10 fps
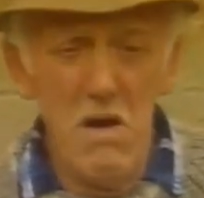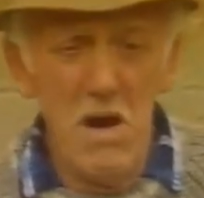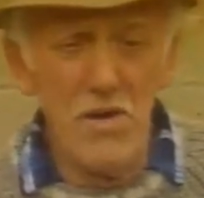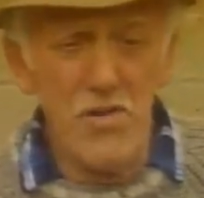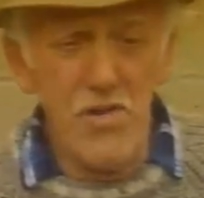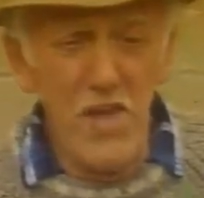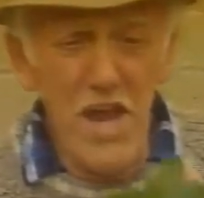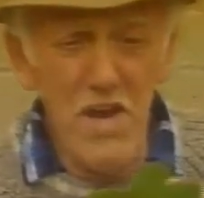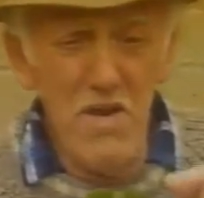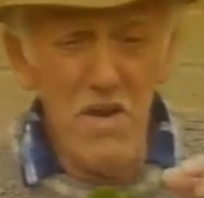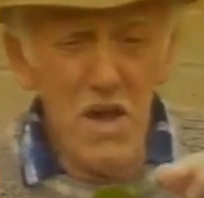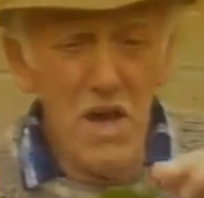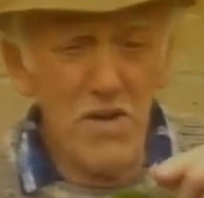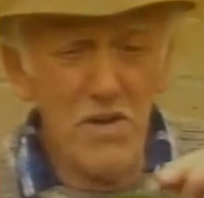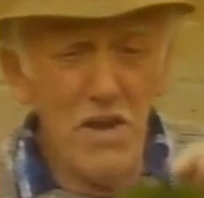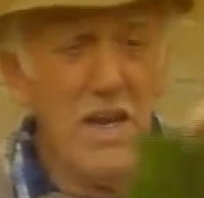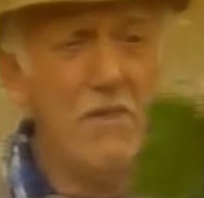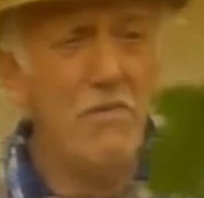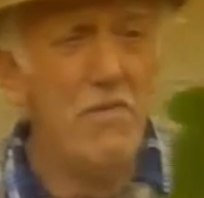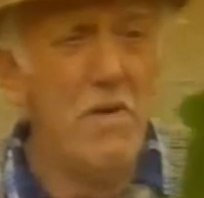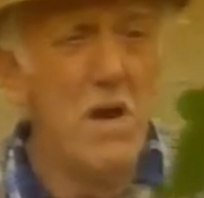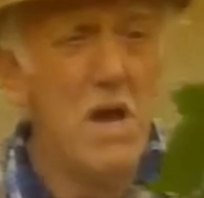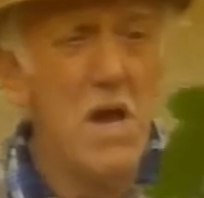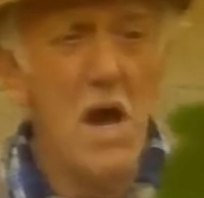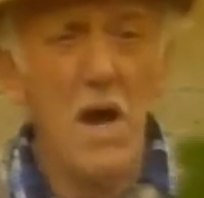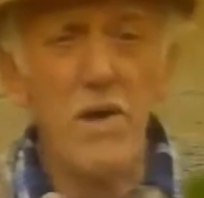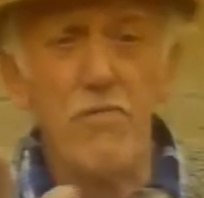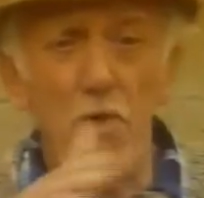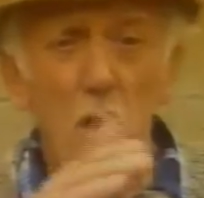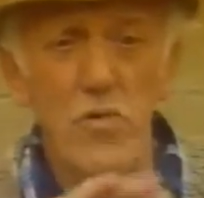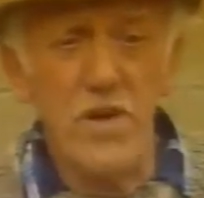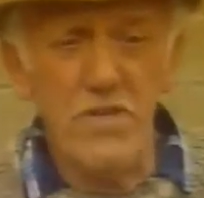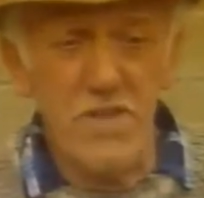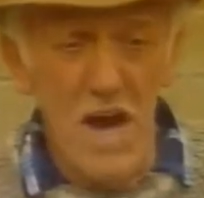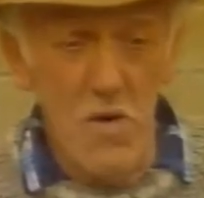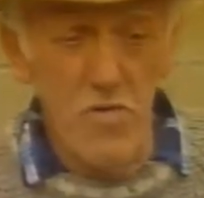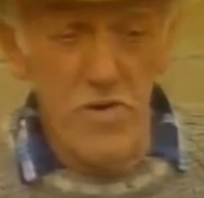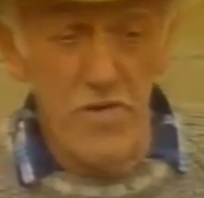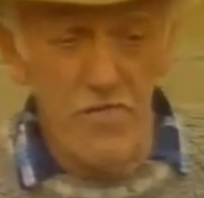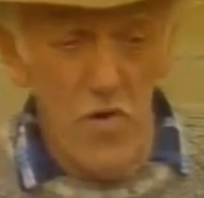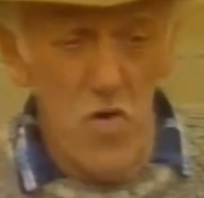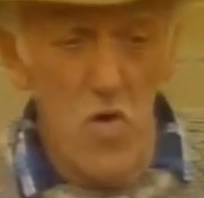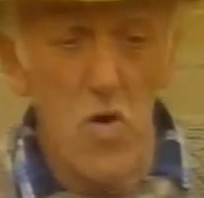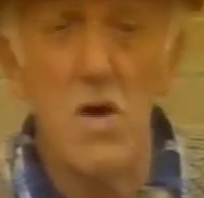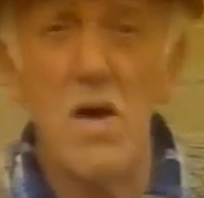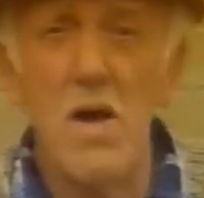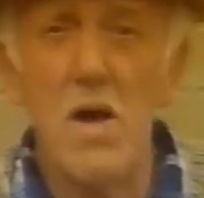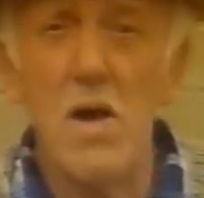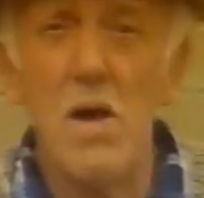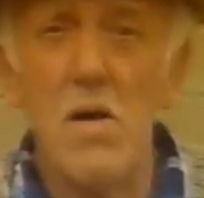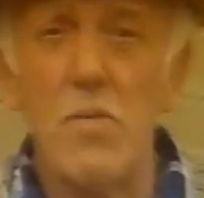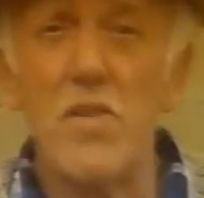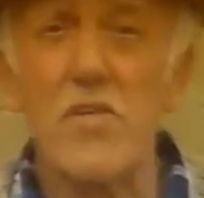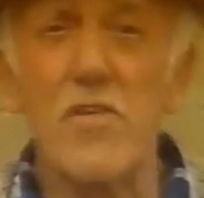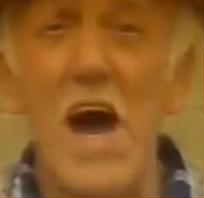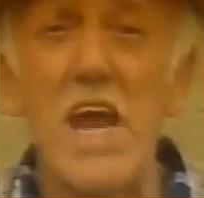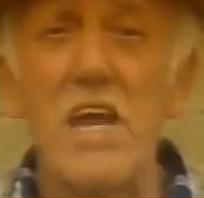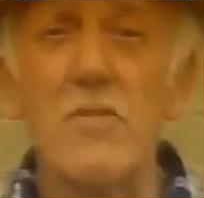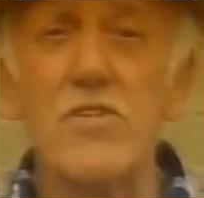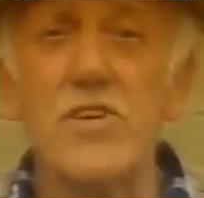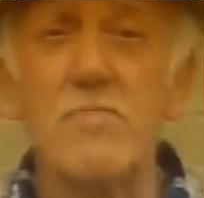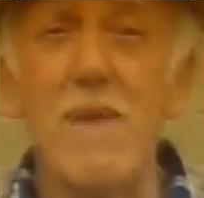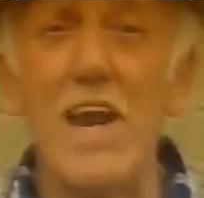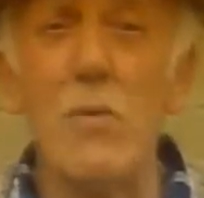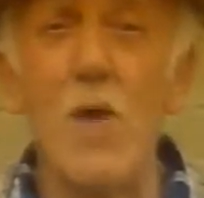As thin as a leaf. And he floated down to the floor by the side of his smelly